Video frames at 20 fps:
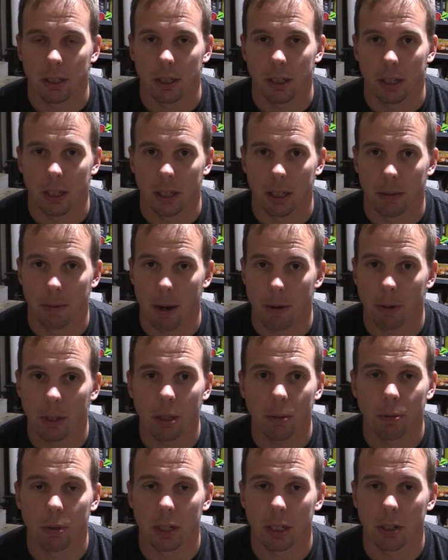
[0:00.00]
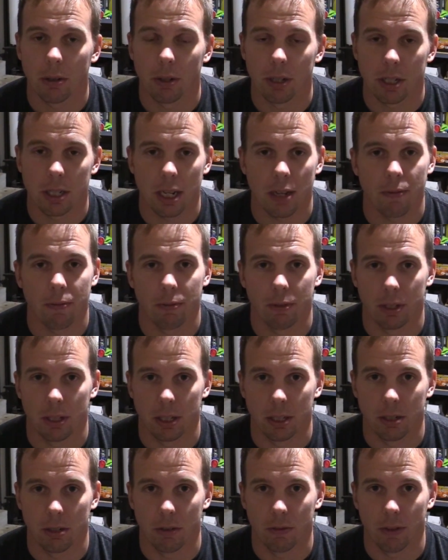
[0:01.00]
I really want to go a 7 with the
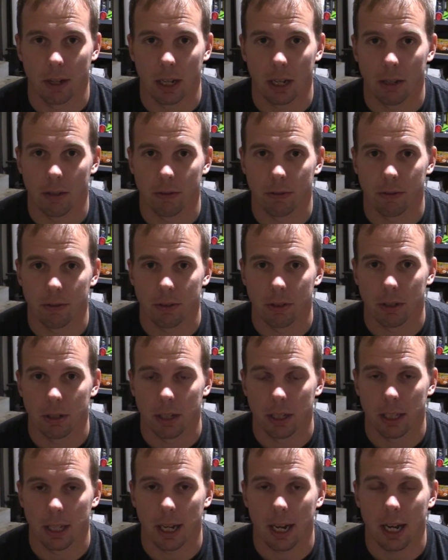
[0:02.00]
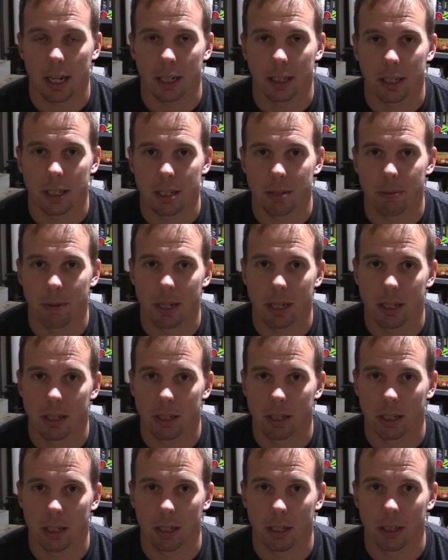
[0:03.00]
2-valve, and that kind of leads me
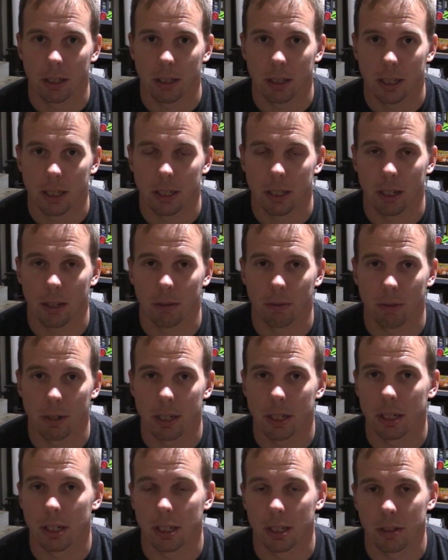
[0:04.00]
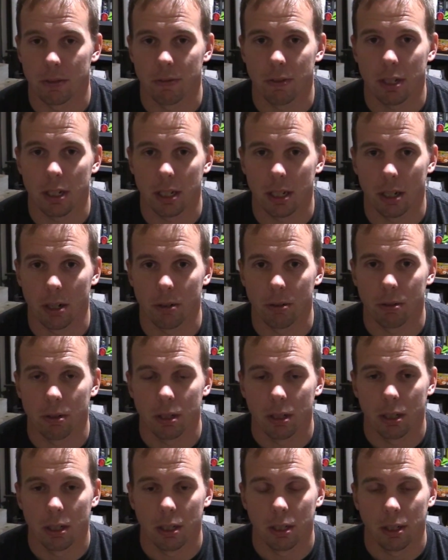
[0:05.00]
into the reason of this video.
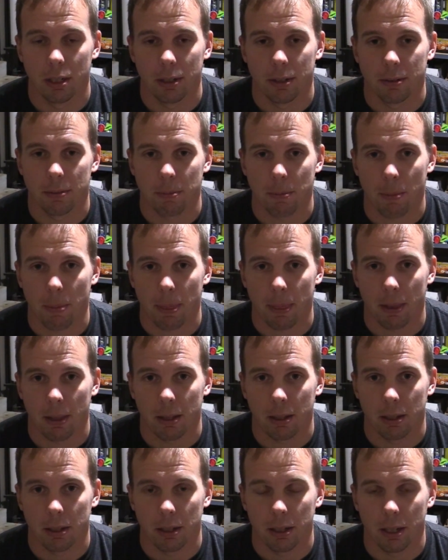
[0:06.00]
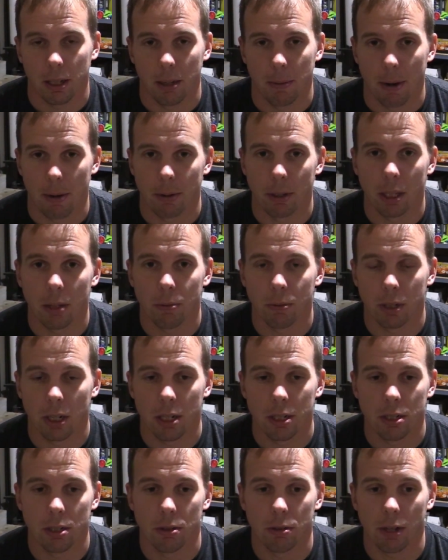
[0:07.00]
I really want
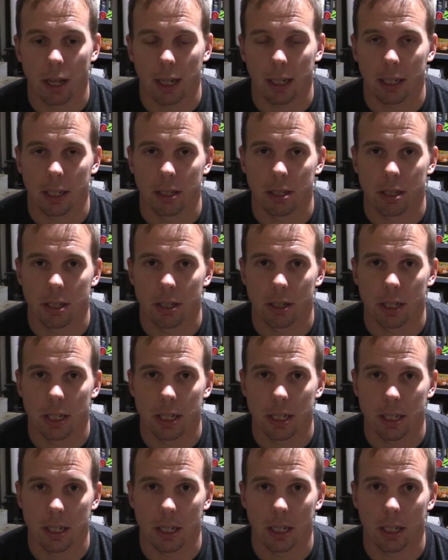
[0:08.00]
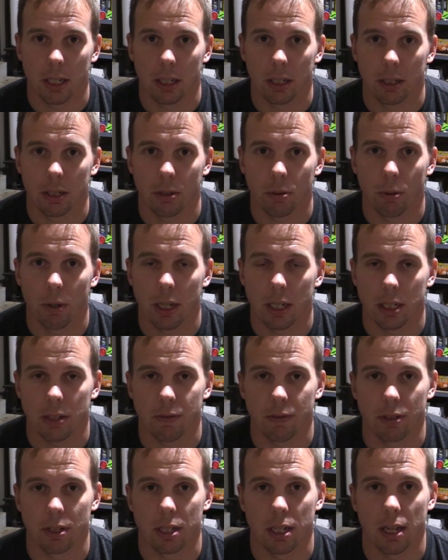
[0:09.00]
to do like a series quest
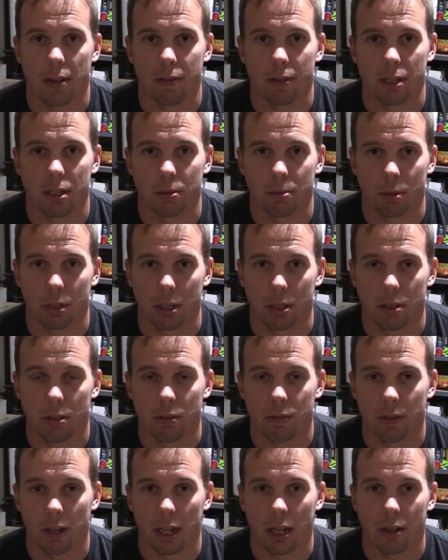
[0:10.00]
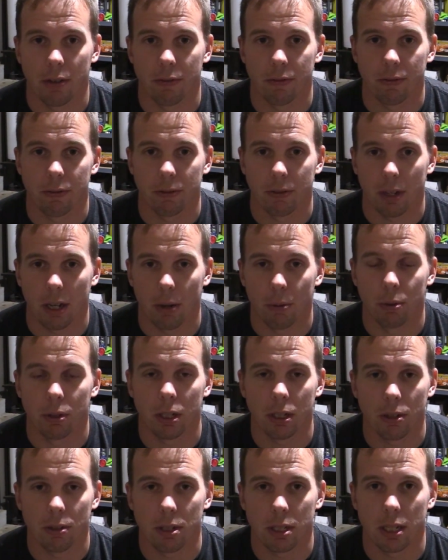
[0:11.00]
for 7s with the 2-valve. I want
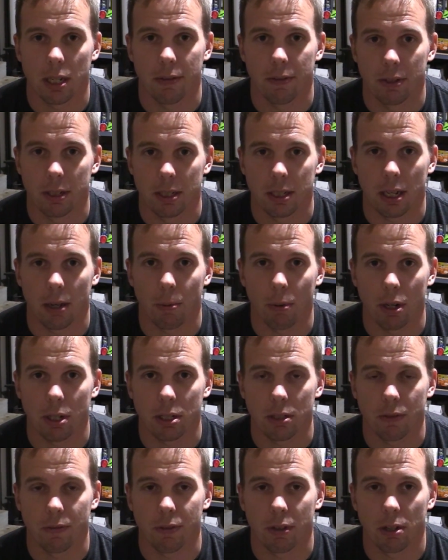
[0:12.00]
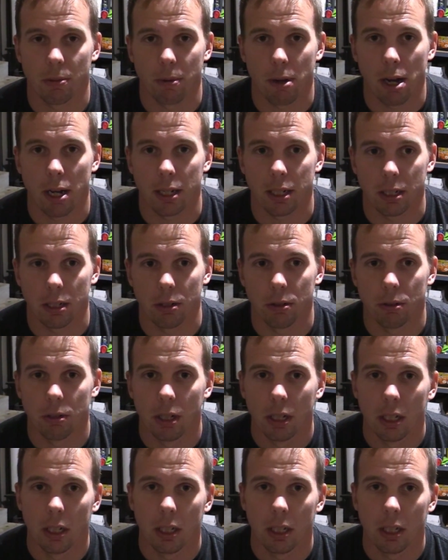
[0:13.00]
to go 7s. I watched the Fairmont go